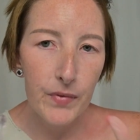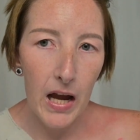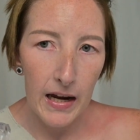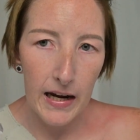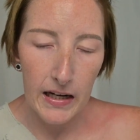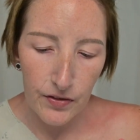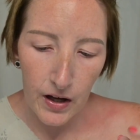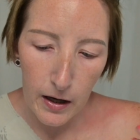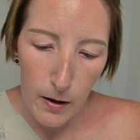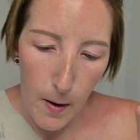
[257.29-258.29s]
I hate
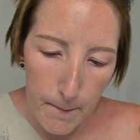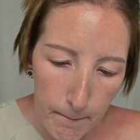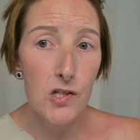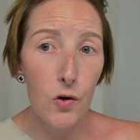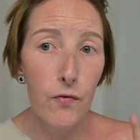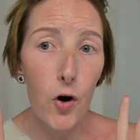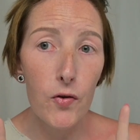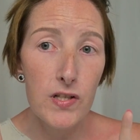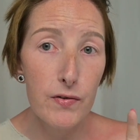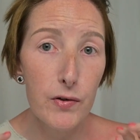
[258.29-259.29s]
that. So far
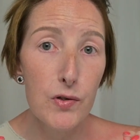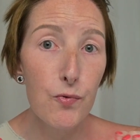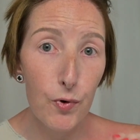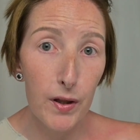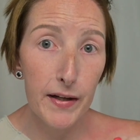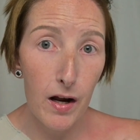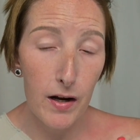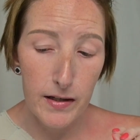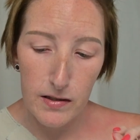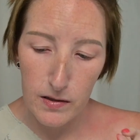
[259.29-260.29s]
this feels really
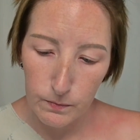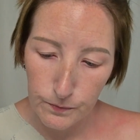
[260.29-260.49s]
nice.